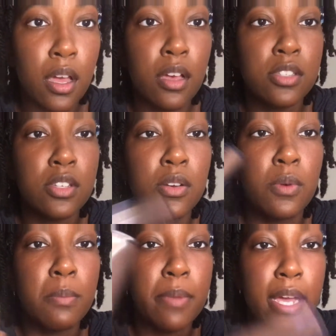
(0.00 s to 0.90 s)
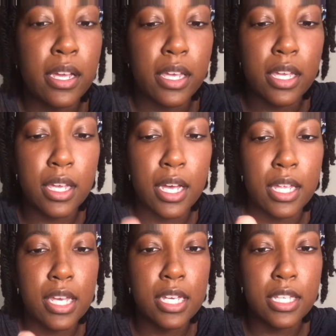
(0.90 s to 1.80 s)
I also went back and
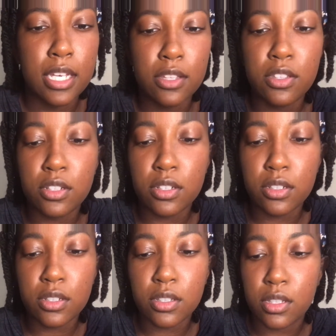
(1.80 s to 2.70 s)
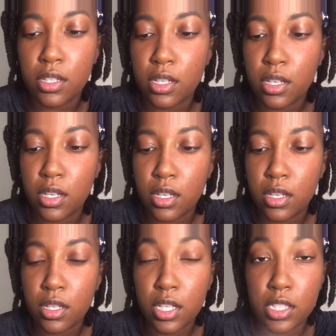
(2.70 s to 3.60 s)
got another
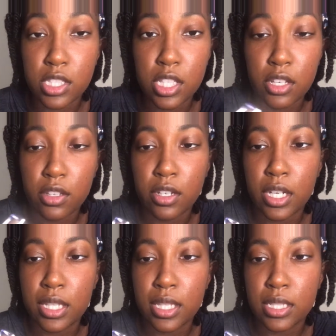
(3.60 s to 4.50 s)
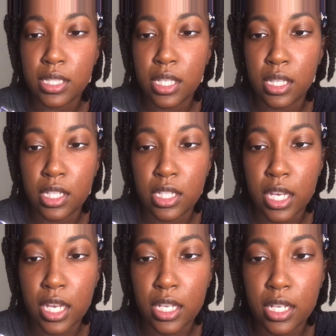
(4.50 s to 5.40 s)
concealer, and this is in the
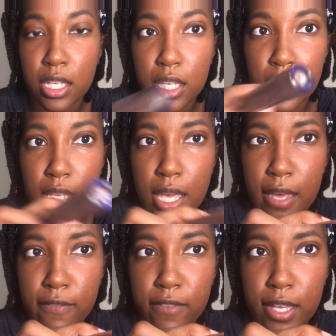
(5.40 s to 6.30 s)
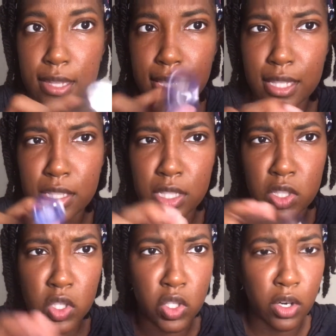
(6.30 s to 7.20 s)
shade Cafe. I think this is
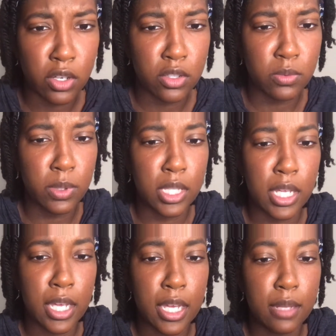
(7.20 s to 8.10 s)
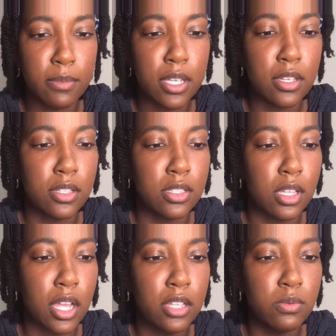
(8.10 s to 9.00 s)
the darkest one they had because the
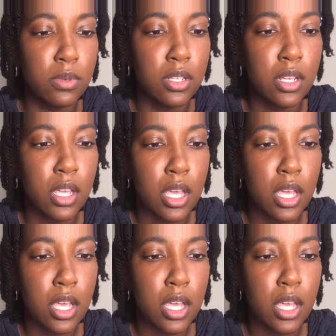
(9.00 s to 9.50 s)
last one